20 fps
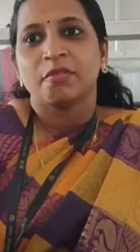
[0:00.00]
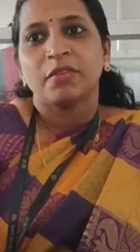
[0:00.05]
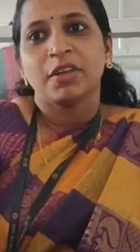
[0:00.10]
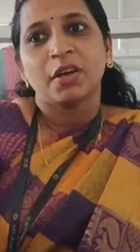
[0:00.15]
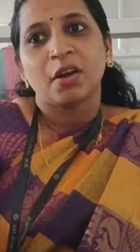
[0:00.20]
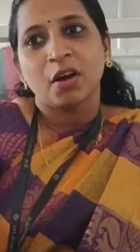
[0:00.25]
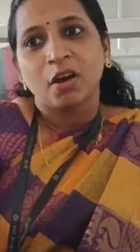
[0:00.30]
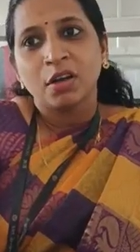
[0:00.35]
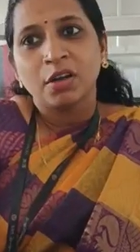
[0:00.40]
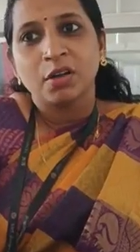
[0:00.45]
We
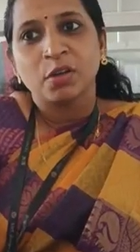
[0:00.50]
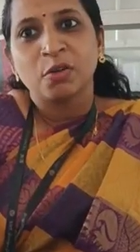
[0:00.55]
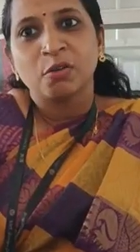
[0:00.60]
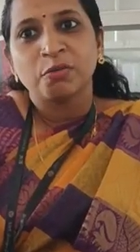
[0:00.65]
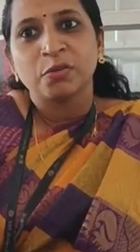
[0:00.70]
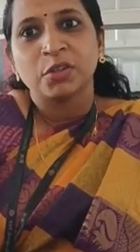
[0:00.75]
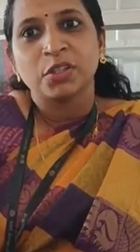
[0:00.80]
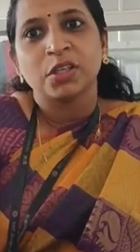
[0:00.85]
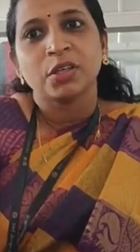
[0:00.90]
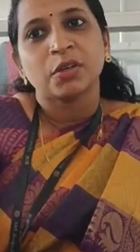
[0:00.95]
all know
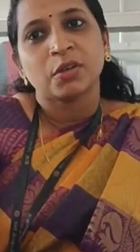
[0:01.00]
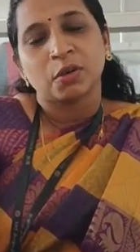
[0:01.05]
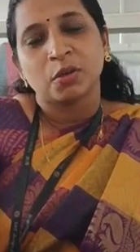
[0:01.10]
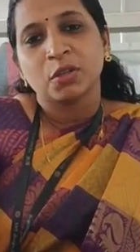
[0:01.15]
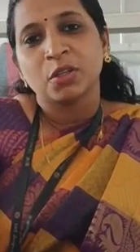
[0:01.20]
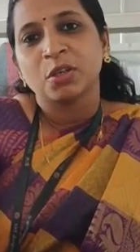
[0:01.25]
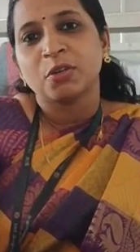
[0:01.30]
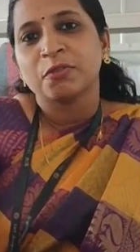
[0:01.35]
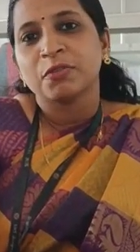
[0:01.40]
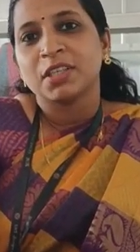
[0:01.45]
for the
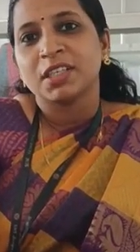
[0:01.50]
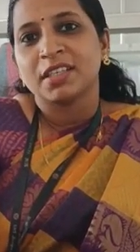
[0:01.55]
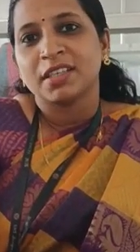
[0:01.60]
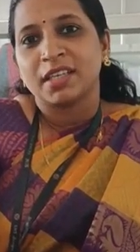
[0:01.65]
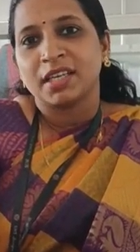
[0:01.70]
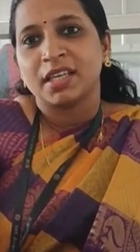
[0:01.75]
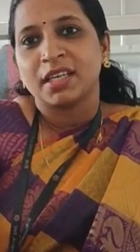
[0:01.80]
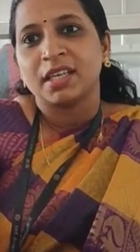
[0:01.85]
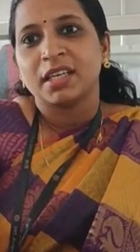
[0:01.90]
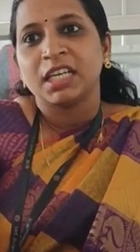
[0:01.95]
growth of the
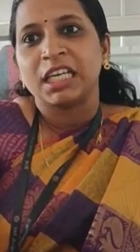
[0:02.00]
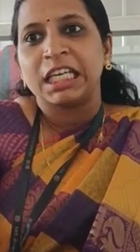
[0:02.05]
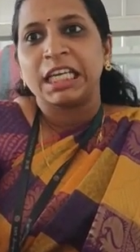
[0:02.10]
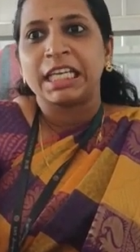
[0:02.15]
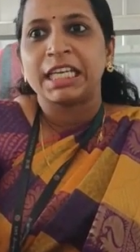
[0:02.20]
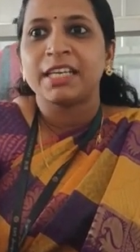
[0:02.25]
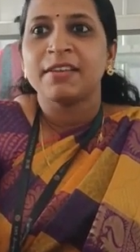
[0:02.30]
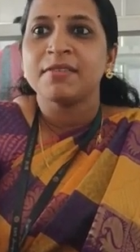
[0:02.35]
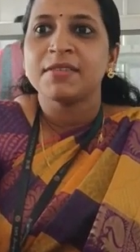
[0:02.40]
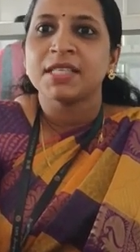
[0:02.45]
tree,
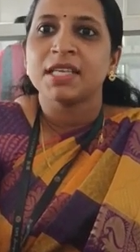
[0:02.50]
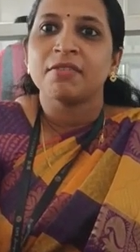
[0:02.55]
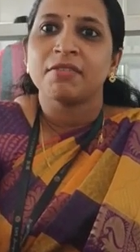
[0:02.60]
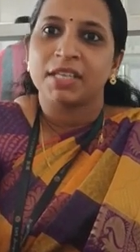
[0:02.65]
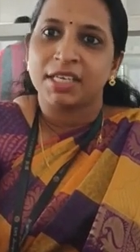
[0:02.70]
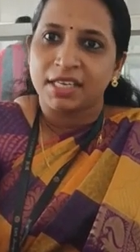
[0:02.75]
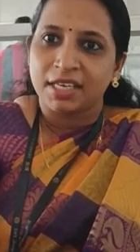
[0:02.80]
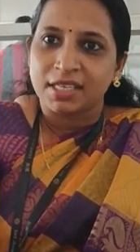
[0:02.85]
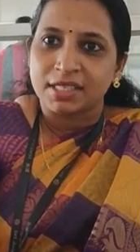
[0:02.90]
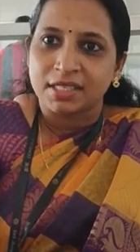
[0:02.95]
leaves are
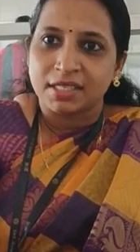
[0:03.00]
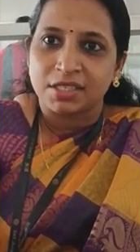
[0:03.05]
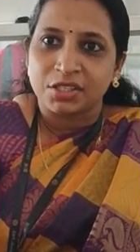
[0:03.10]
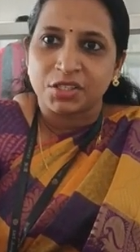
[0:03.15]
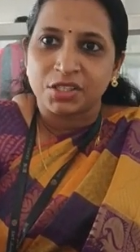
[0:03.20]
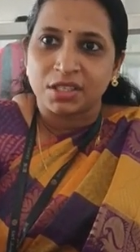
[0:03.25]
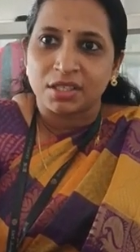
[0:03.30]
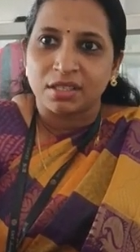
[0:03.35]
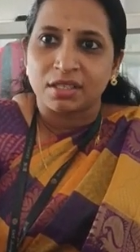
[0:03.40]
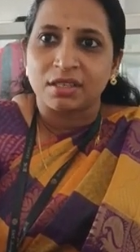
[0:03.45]
very
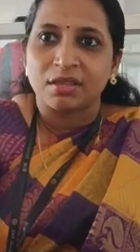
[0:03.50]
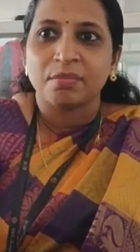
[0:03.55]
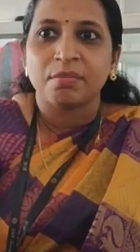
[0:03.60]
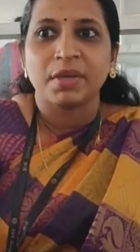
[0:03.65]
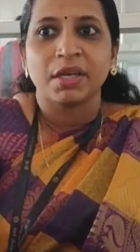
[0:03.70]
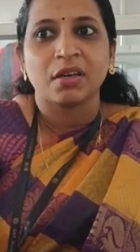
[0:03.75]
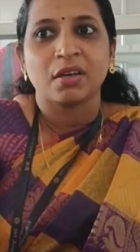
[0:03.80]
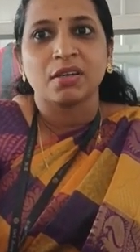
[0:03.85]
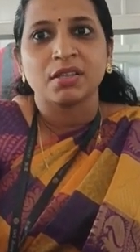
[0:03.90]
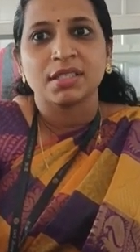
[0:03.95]
essential
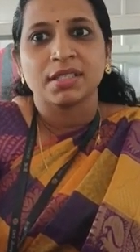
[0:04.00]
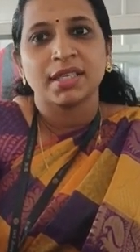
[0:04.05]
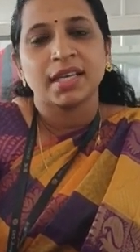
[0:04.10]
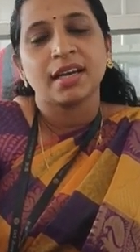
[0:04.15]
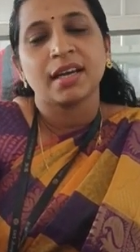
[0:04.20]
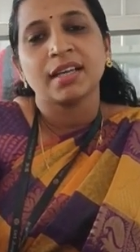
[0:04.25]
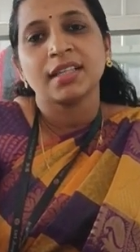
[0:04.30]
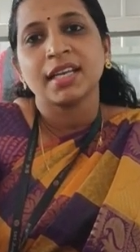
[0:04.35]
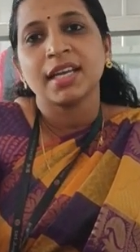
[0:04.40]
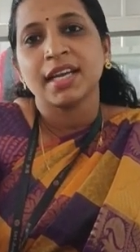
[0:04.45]
because they
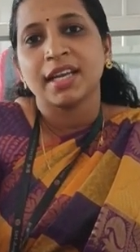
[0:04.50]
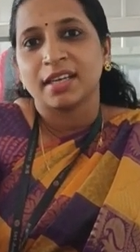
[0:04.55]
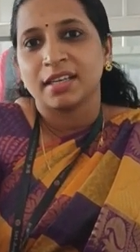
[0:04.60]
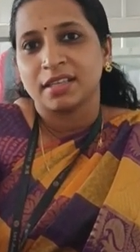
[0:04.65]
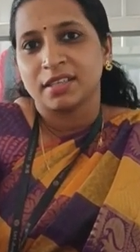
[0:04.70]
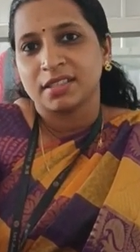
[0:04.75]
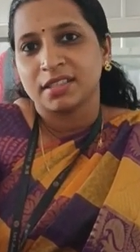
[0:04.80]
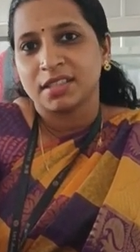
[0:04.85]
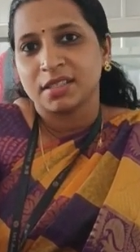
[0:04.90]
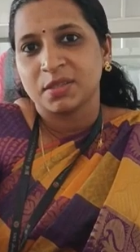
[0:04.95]
are the
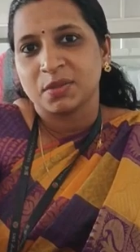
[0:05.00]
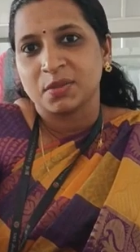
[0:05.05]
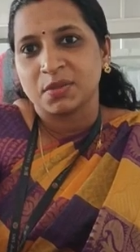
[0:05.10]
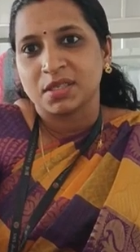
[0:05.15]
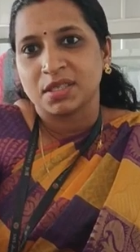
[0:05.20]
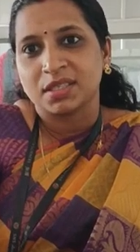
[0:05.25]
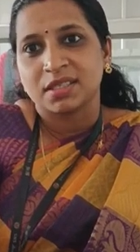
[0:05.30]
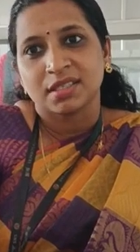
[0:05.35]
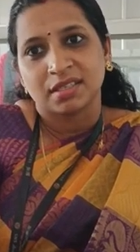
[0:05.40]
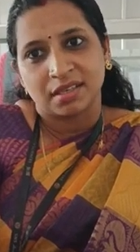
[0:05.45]
energy
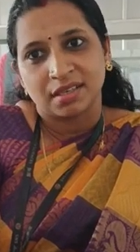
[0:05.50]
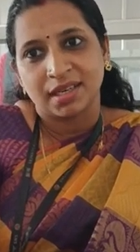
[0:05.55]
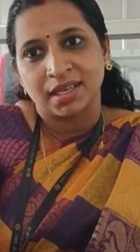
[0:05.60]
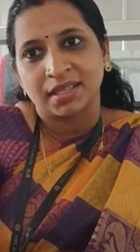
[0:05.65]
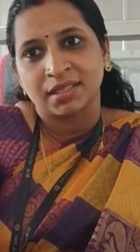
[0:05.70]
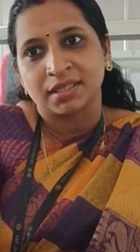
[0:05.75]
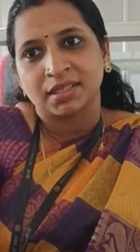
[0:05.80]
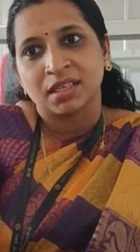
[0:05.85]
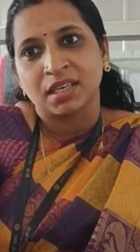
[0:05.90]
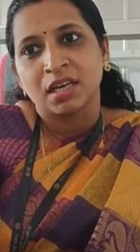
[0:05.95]
sources, right?